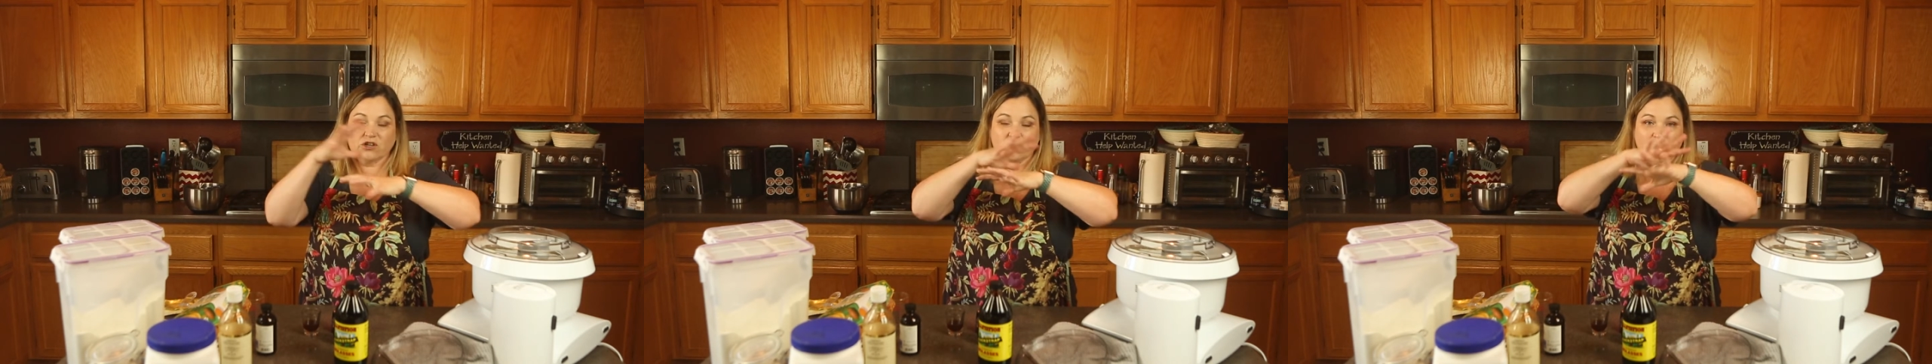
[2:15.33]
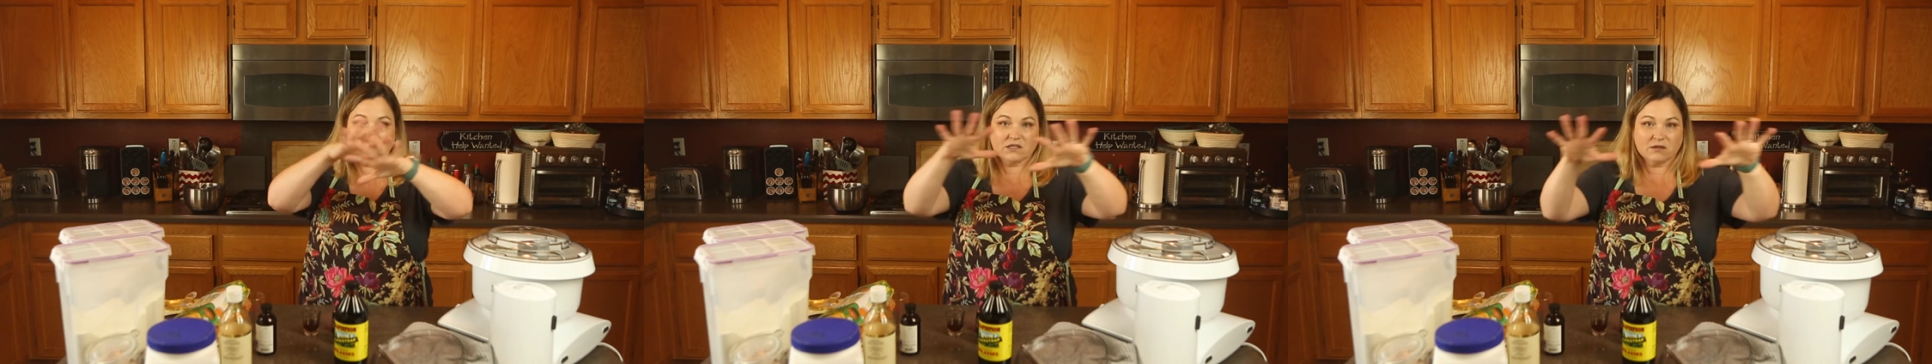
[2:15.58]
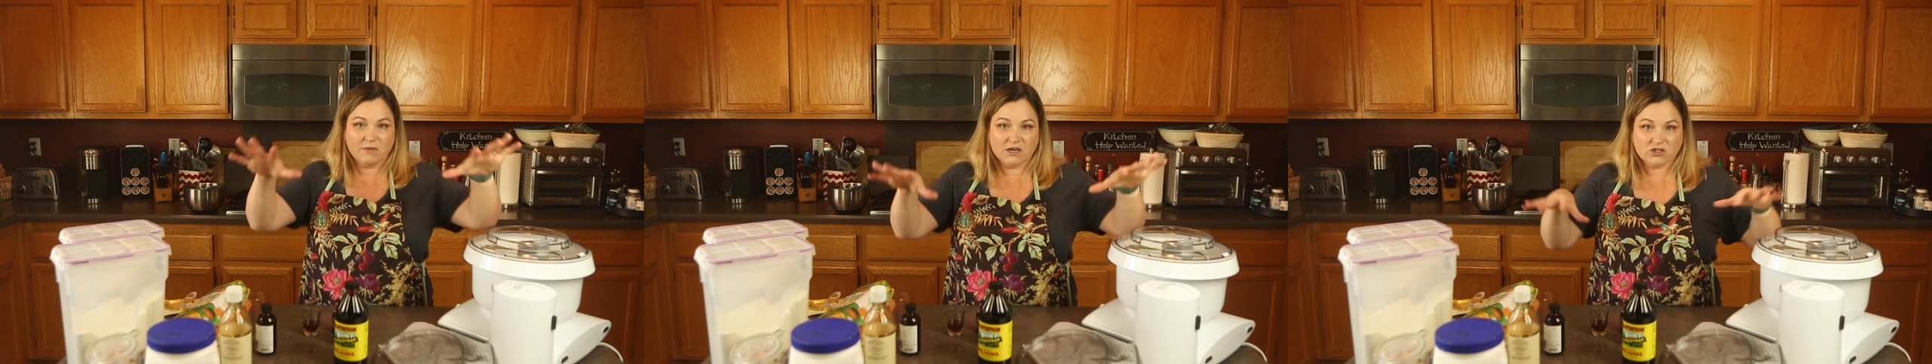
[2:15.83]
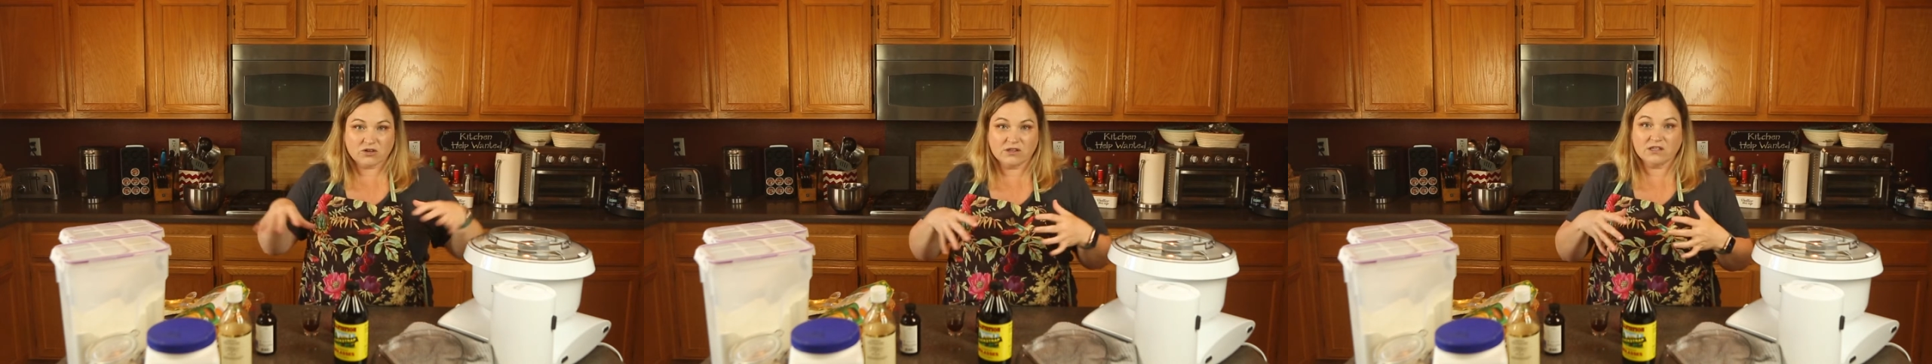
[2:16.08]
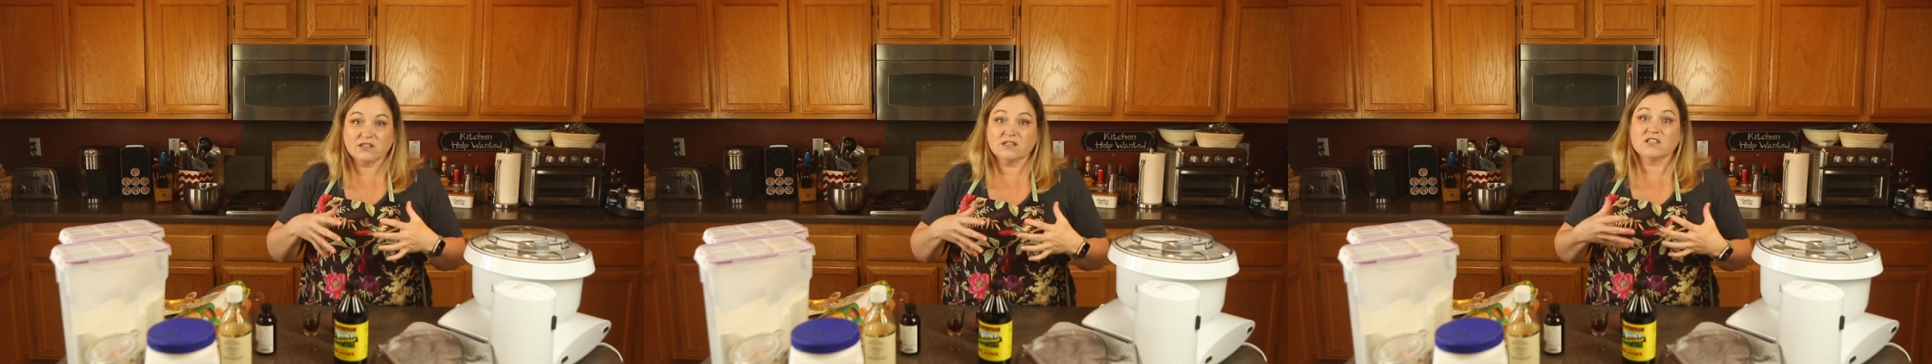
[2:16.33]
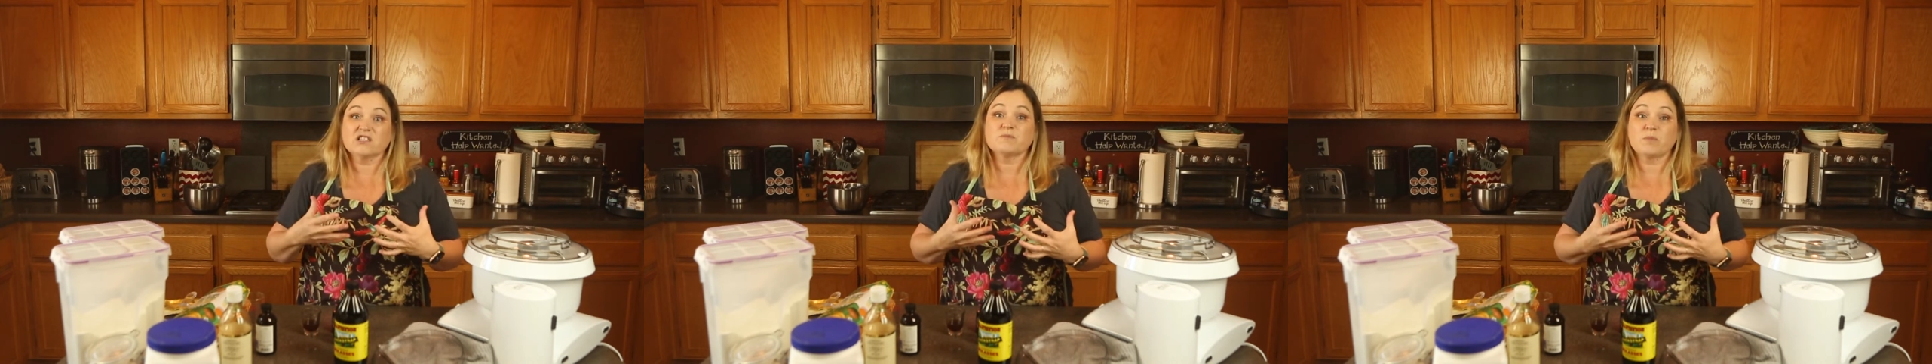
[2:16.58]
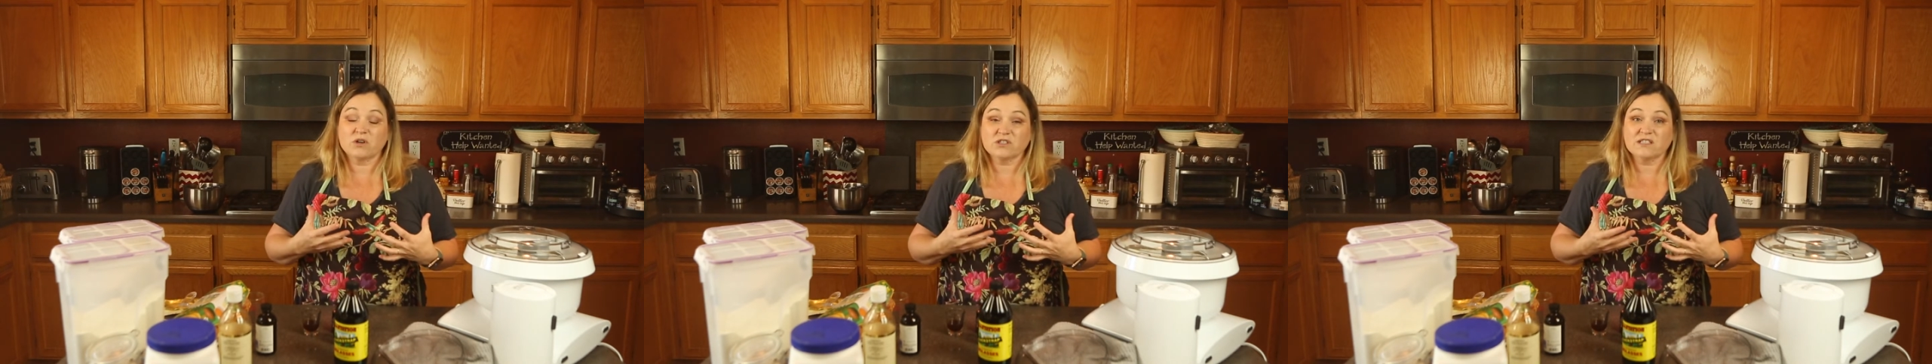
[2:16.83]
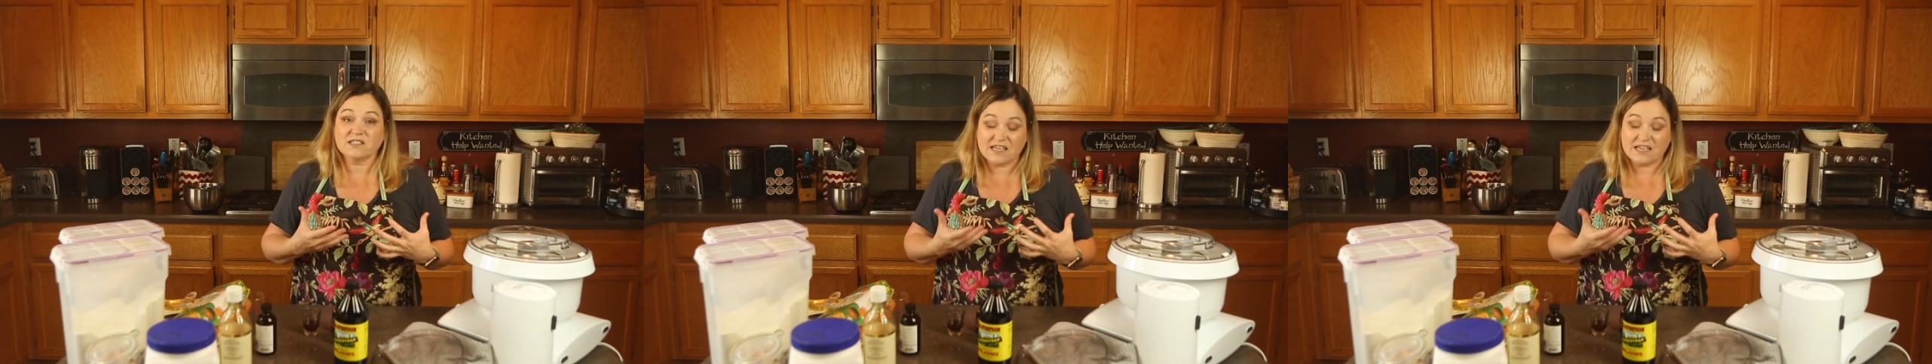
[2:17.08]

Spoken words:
You want it to make sure that it disperses